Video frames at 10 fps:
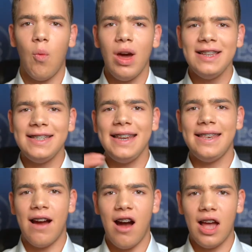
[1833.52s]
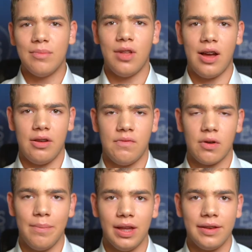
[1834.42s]
is the timeline for
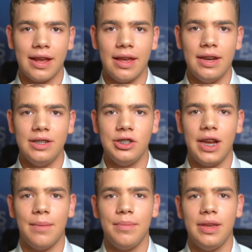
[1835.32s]
building a hidden champion?